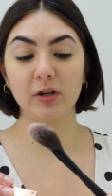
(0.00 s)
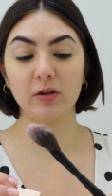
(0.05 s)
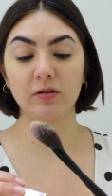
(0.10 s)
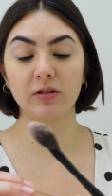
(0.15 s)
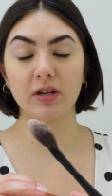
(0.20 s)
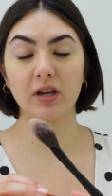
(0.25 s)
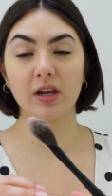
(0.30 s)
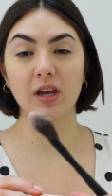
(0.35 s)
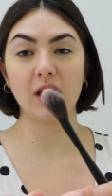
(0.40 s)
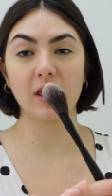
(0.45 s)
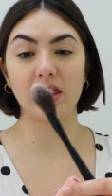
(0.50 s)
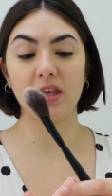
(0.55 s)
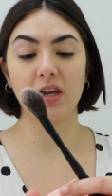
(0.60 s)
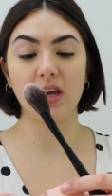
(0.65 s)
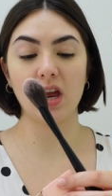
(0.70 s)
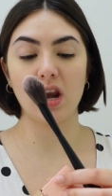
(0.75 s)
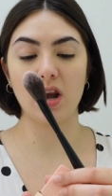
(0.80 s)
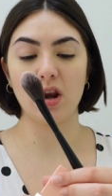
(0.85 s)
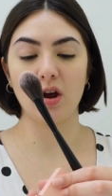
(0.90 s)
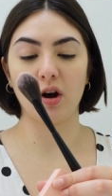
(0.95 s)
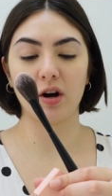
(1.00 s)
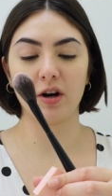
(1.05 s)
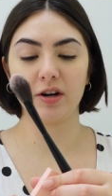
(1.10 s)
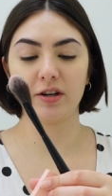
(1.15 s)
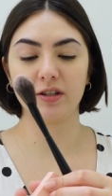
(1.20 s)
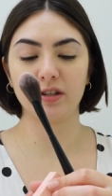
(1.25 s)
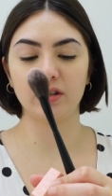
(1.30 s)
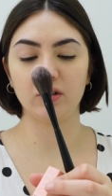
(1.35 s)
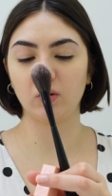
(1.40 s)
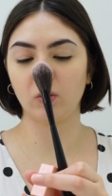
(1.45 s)
be using the
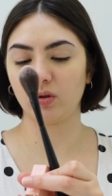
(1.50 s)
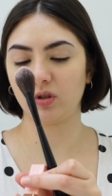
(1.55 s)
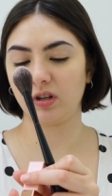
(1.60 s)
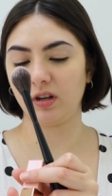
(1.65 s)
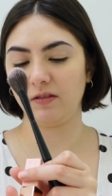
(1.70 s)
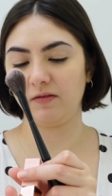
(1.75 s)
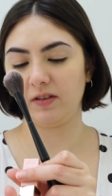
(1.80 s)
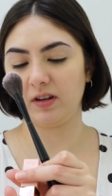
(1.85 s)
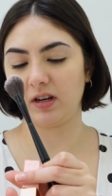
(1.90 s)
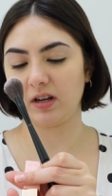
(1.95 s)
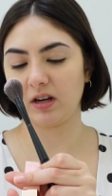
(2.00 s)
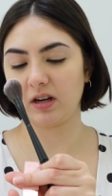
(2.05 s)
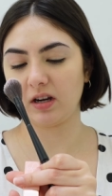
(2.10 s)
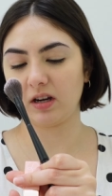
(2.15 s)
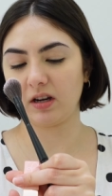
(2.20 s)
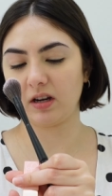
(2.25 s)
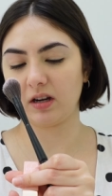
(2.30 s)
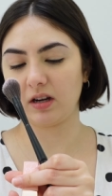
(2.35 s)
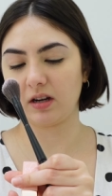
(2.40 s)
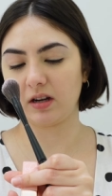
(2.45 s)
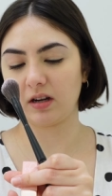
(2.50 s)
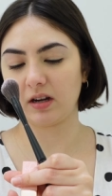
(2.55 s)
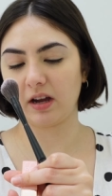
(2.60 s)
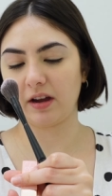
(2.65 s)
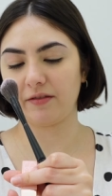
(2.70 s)
NARS Dolce Vita uh,